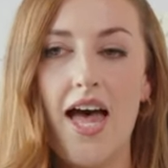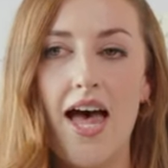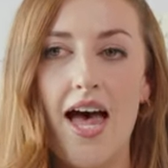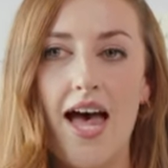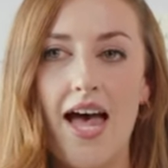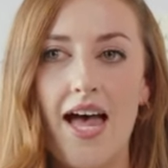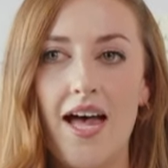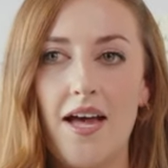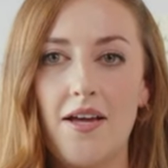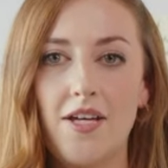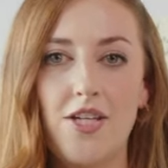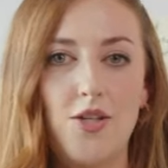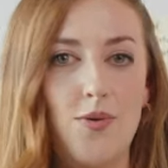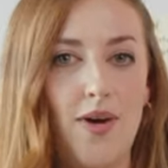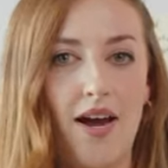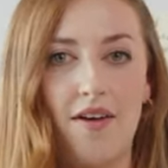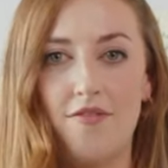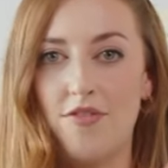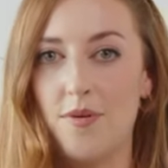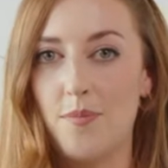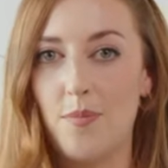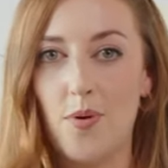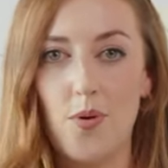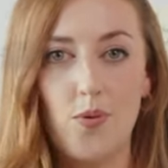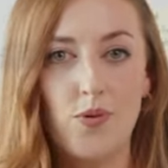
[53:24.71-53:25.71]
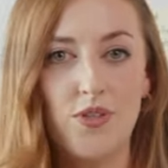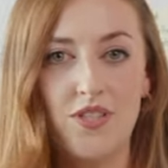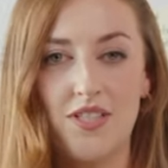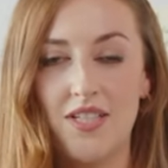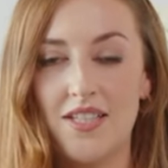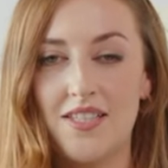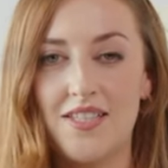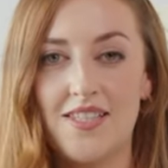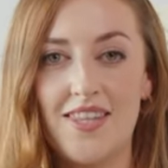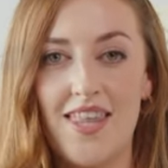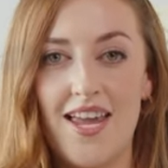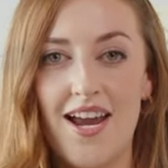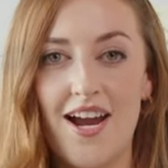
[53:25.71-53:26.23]
You have the
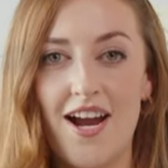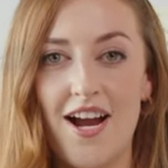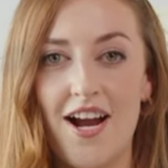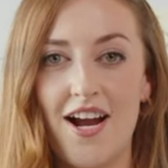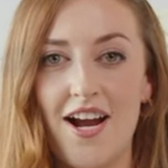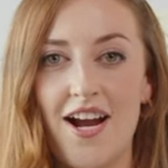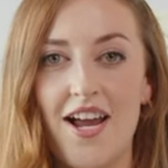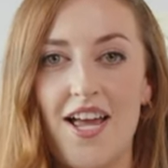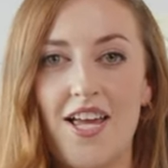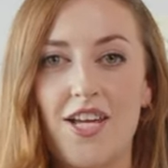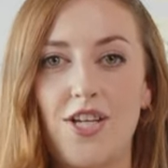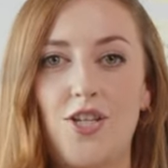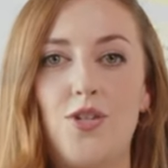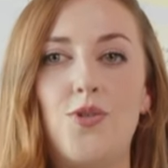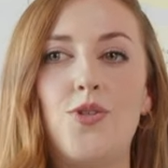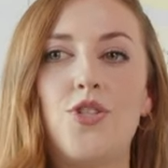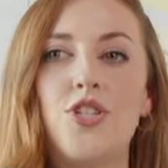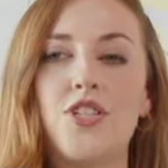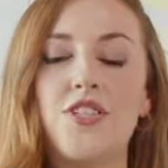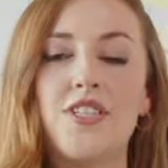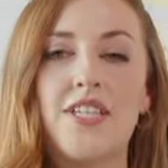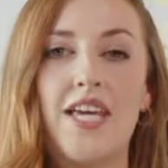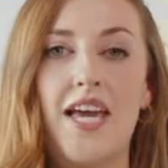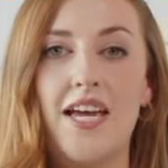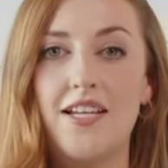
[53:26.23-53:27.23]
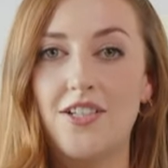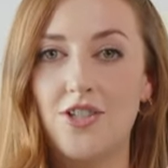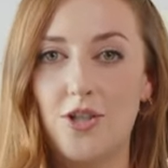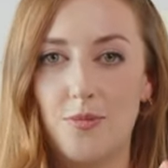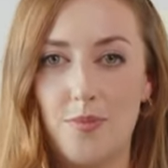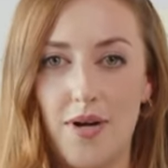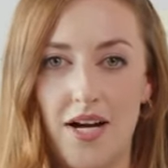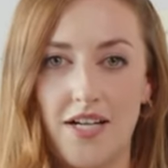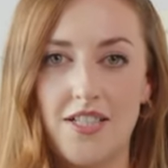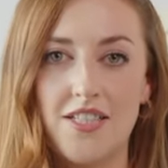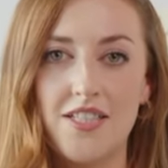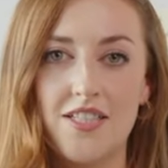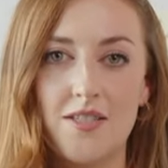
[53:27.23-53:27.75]
post-its there. You just get your
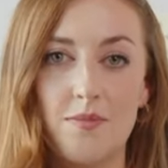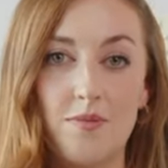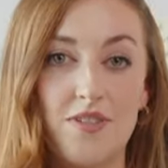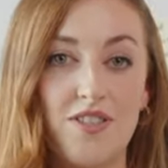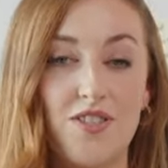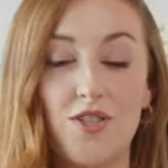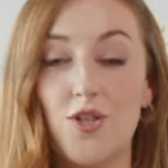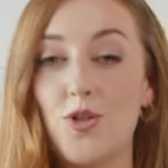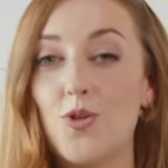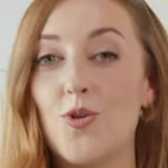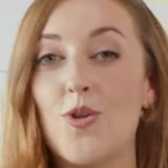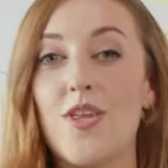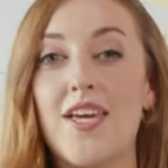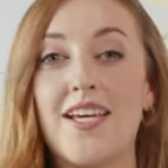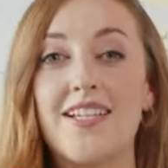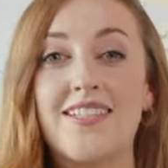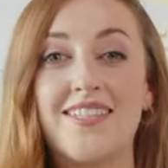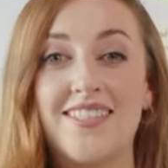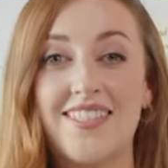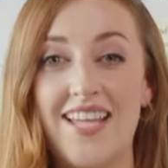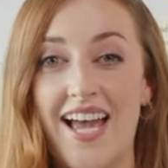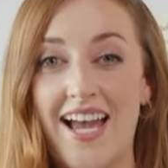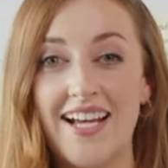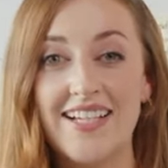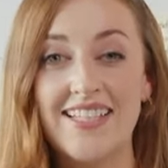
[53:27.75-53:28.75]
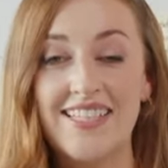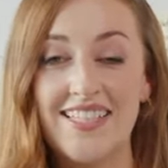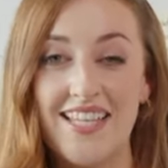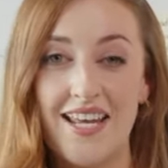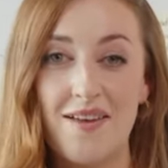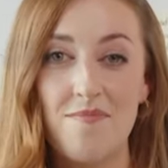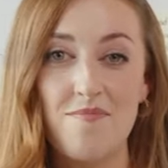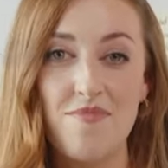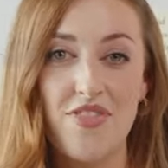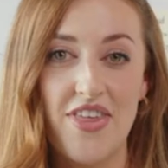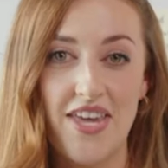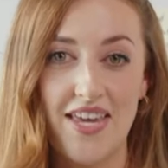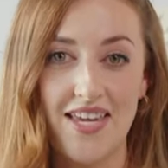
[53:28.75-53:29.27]
participants to do the exact
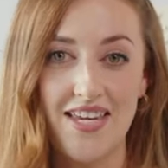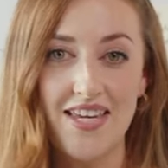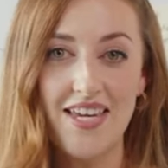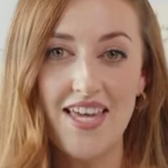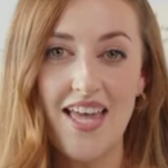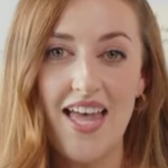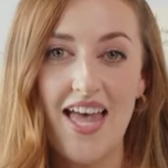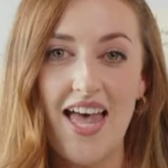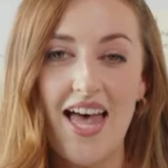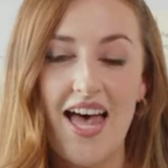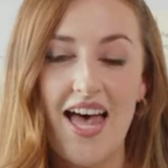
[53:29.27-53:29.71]
same thing.